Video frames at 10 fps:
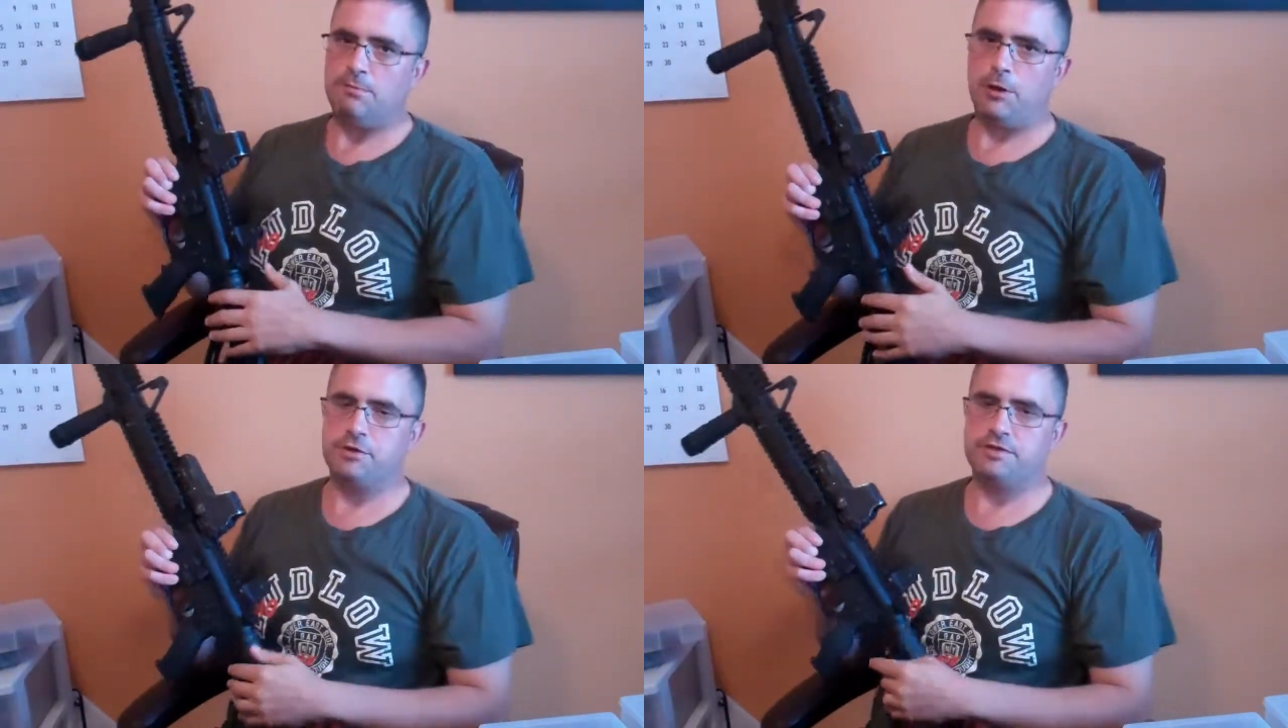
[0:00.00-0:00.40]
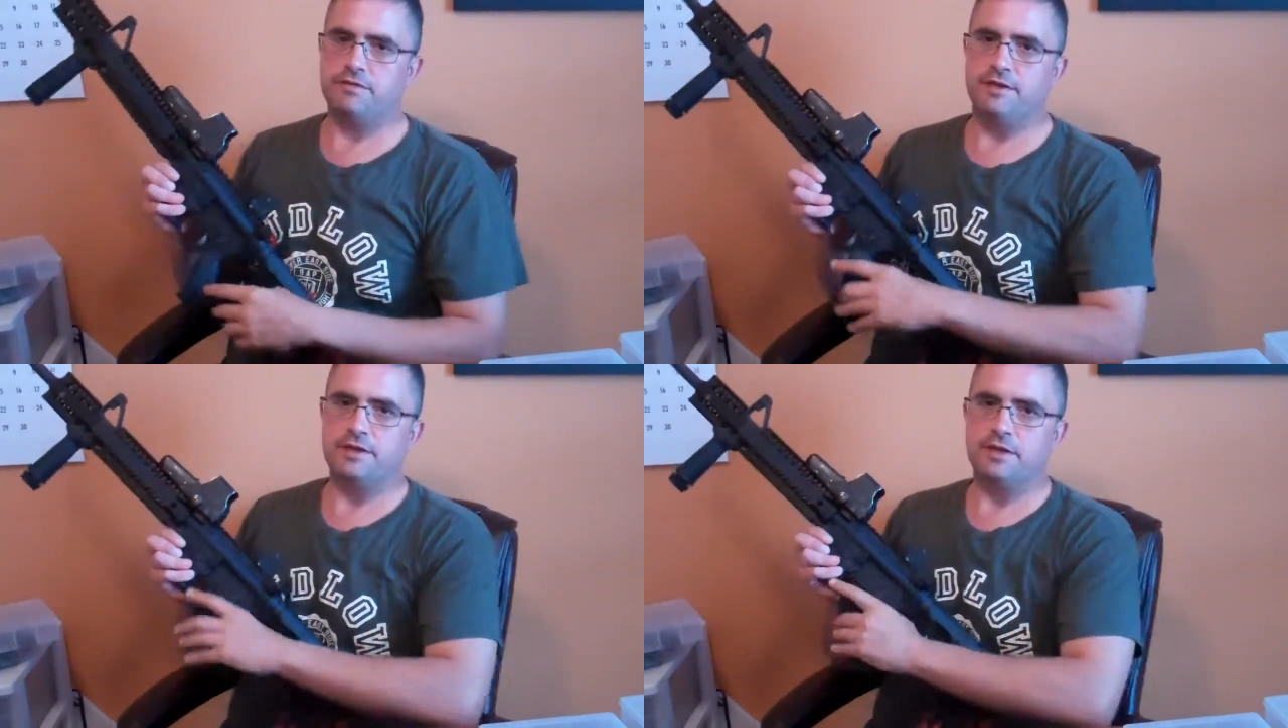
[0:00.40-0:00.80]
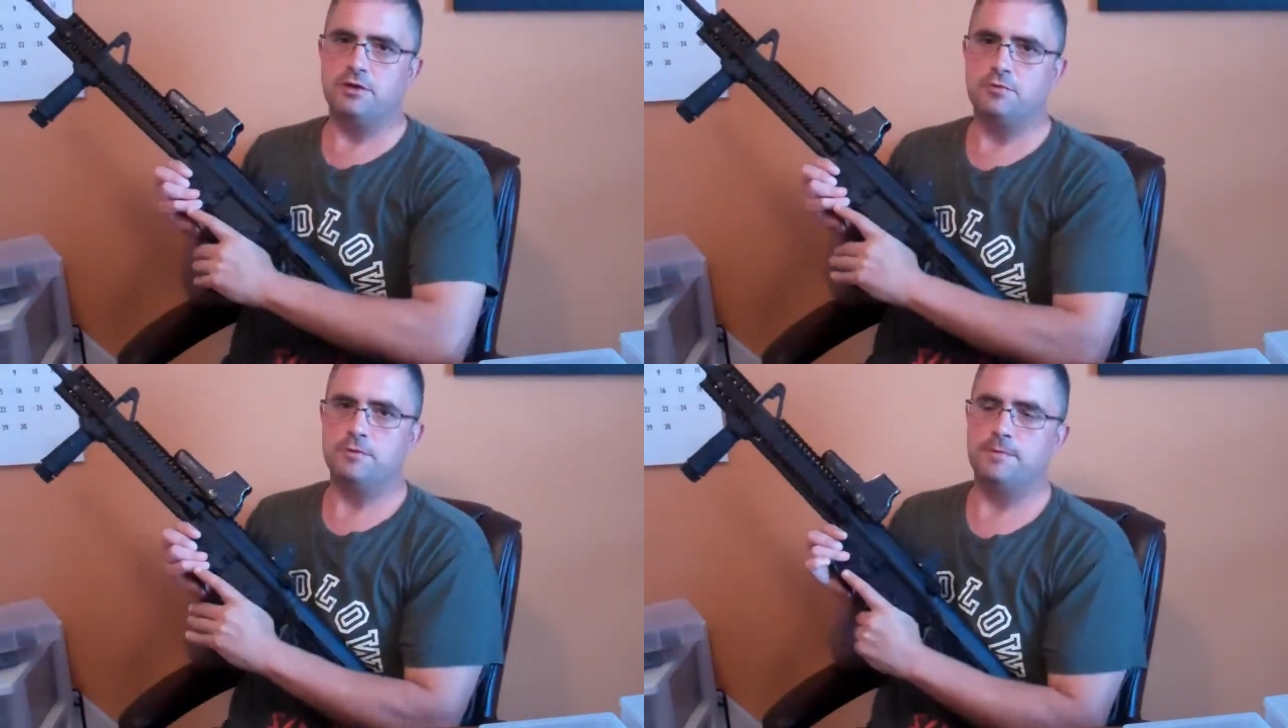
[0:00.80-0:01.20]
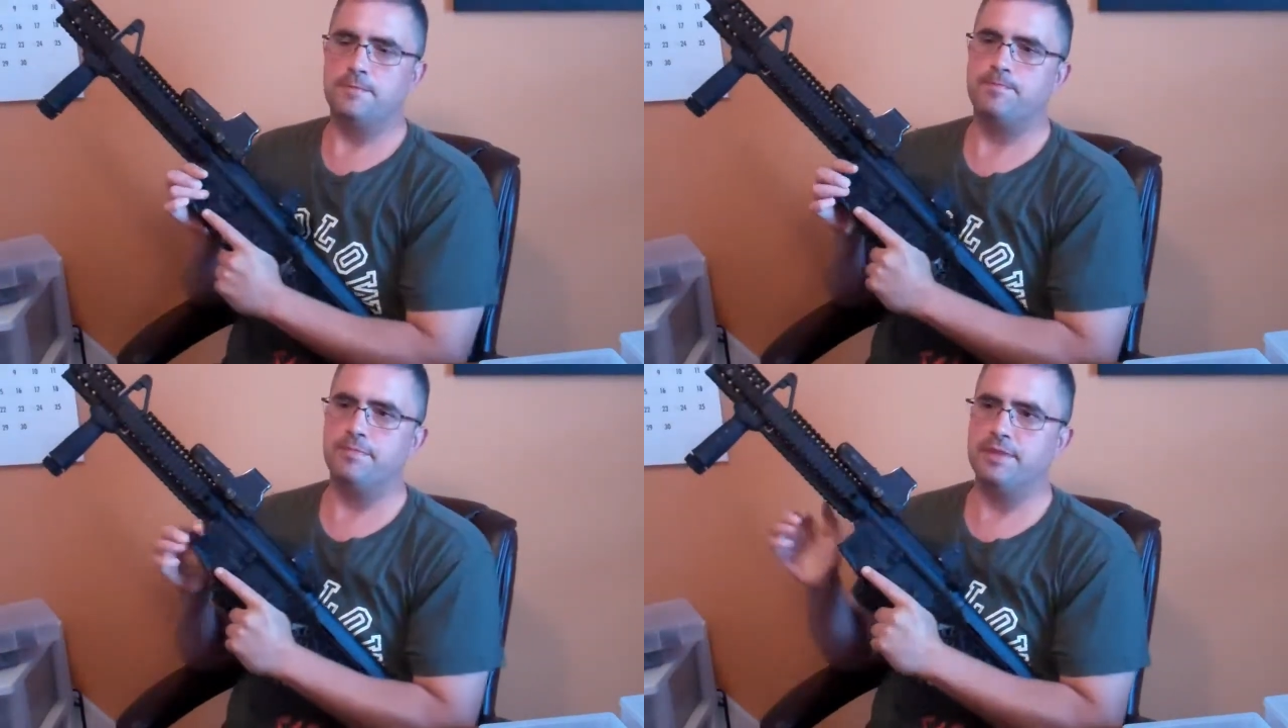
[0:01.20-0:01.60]
parts of the video
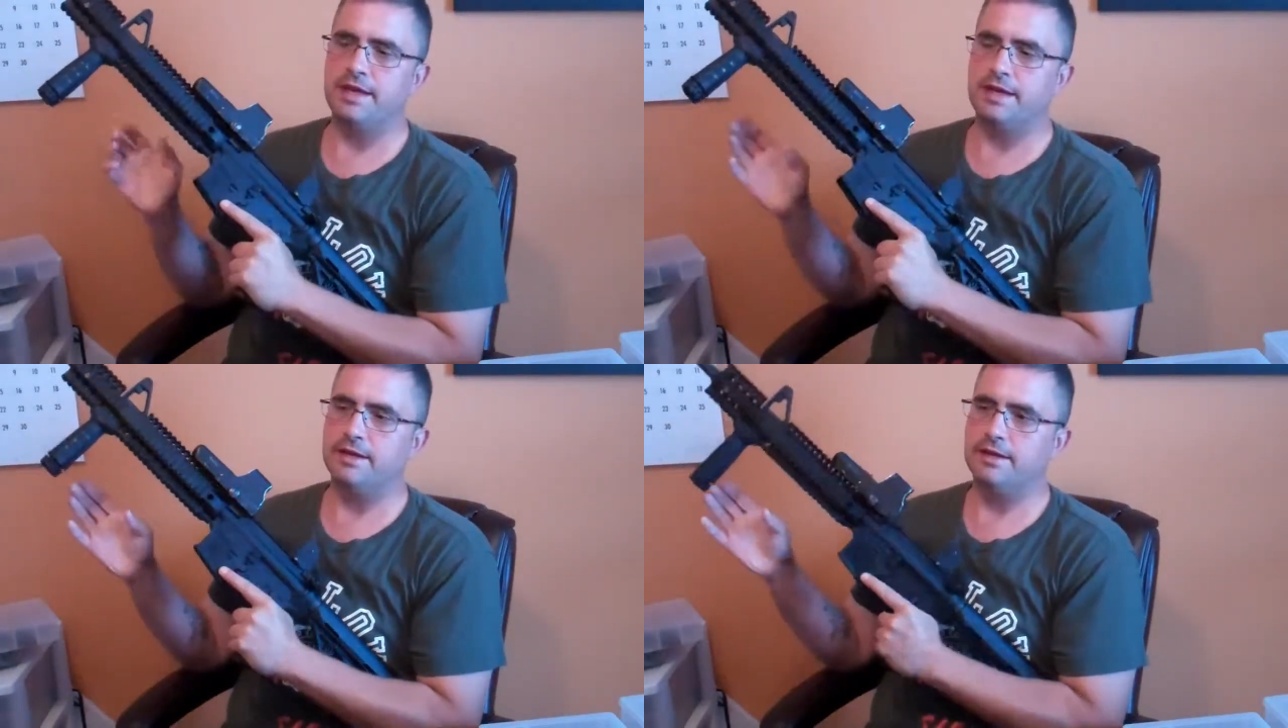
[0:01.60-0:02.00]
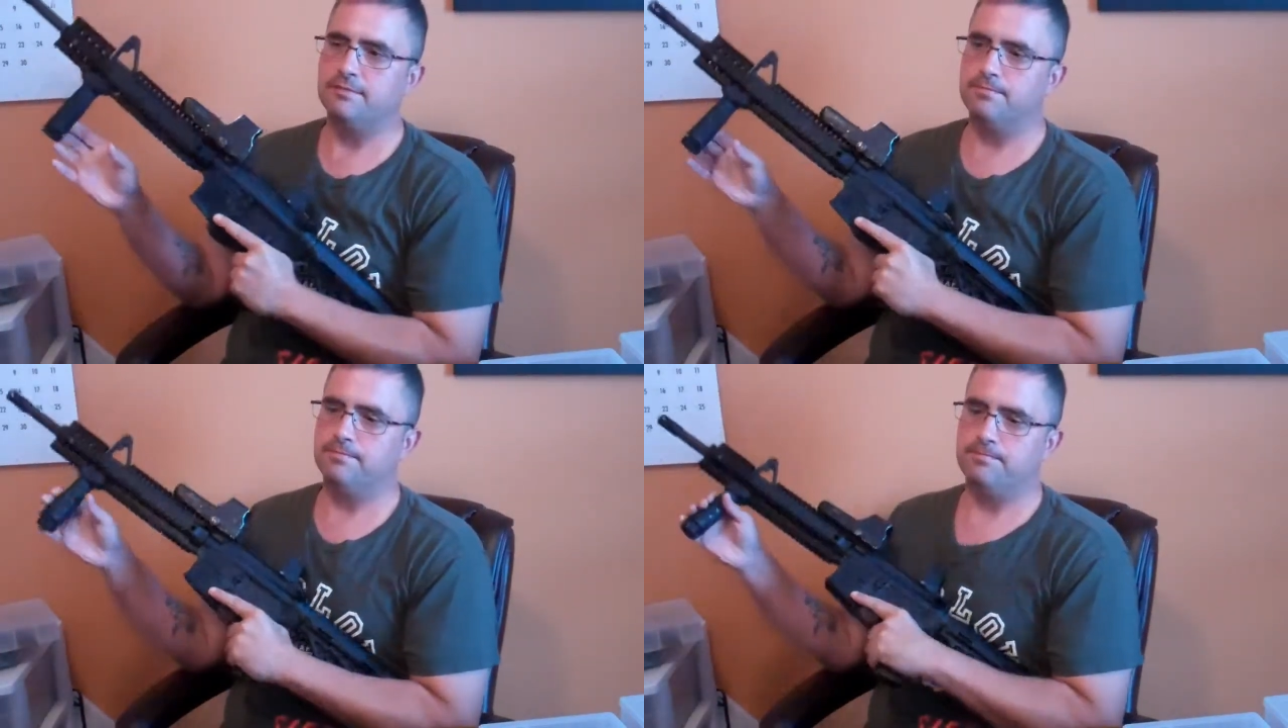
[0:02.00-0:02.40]
that, uh,